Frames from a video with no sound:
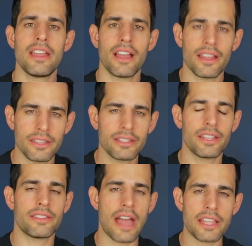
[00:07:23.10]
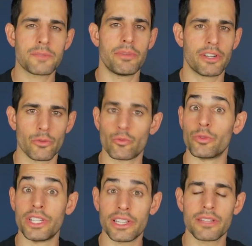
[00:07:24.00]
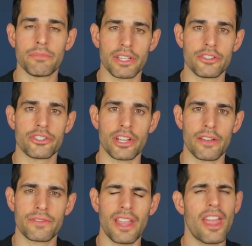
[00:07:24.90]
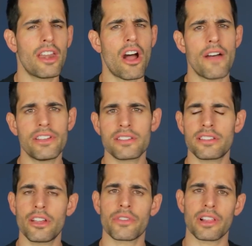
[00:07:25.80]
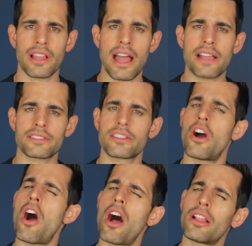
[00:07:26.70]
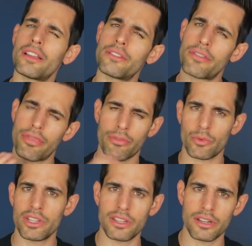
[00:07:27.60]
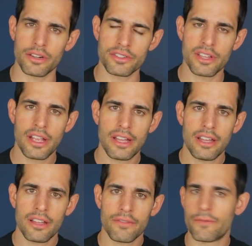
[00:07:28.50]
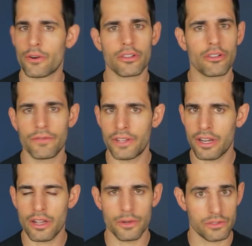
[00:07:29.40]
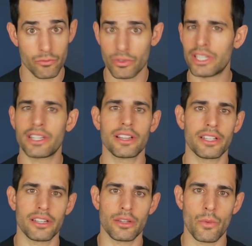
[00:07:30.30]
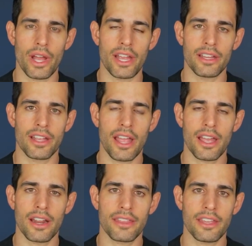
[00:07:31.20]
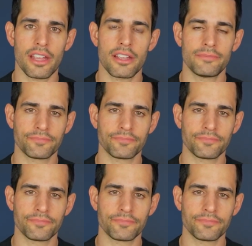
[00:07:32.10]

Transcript: I think that that's been a really big shift. And obviously, over the last call it three years, vertical video is really leading the way. And I think